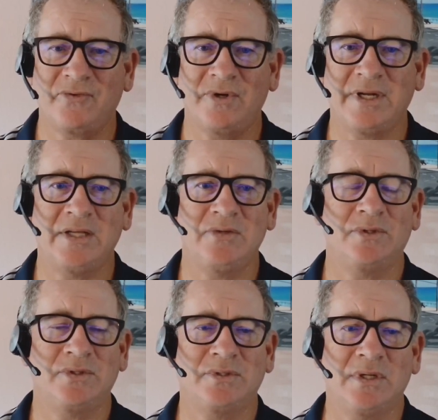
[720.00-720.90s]
for an
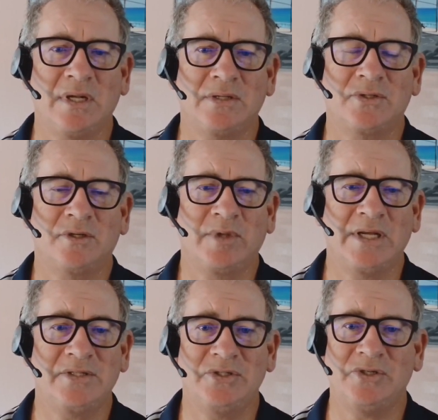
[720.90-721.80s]
annual term
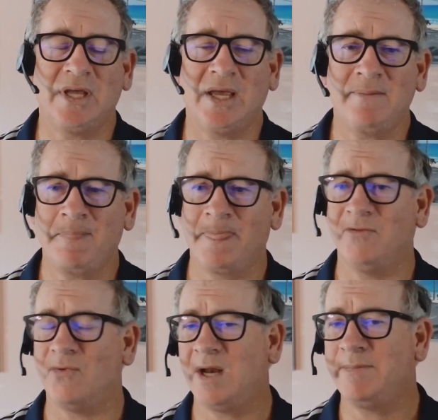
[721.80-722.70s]
license, you can.
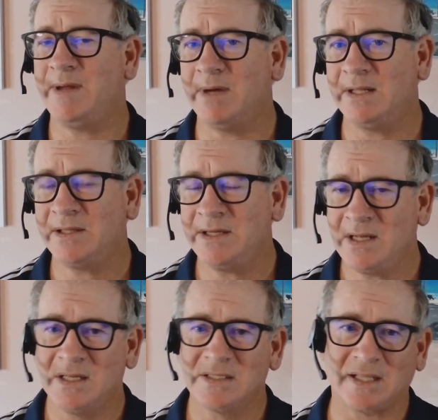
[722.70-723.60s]
If you want to pay monthly,
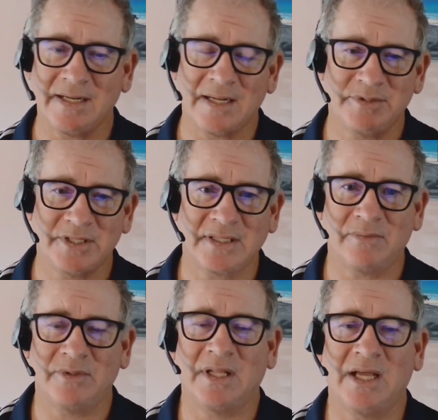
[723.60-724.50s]
slight uptick
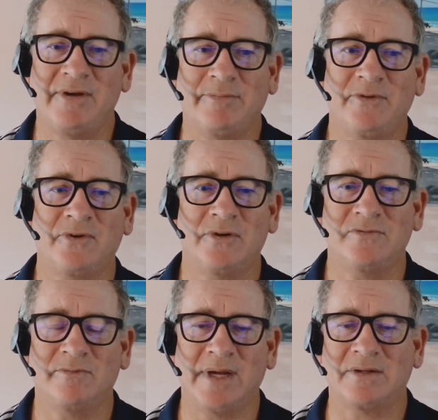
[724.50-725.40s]
that went live April
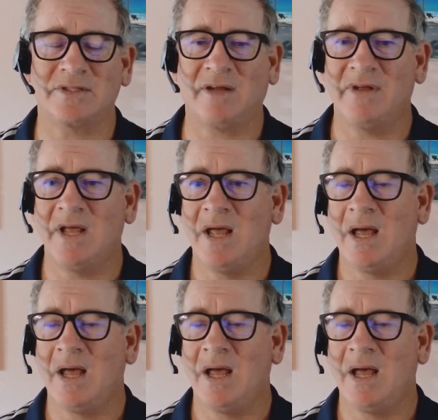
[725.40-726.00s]
1st from Microsoft,